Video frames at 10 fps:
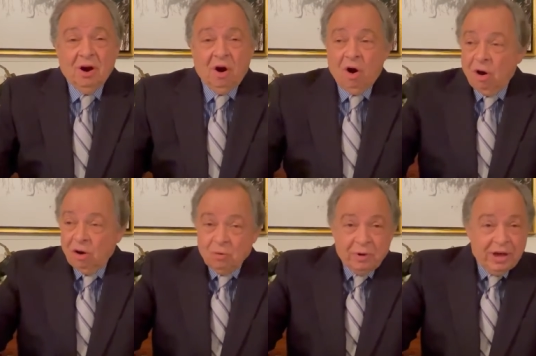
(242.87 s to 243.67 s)

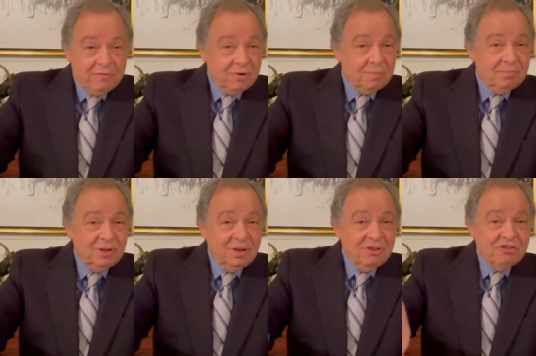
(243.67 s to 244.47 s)
all the way from
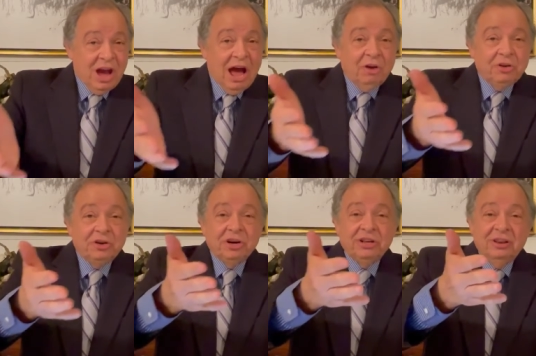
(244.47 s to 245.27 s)

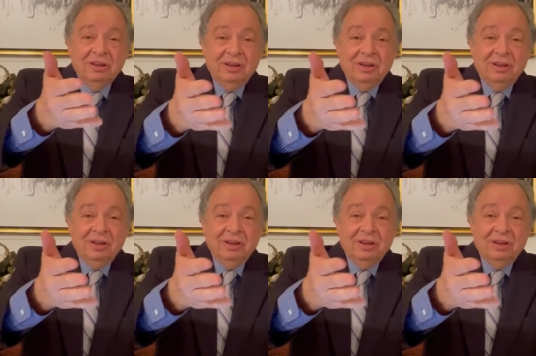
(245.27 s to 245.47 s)
childhood,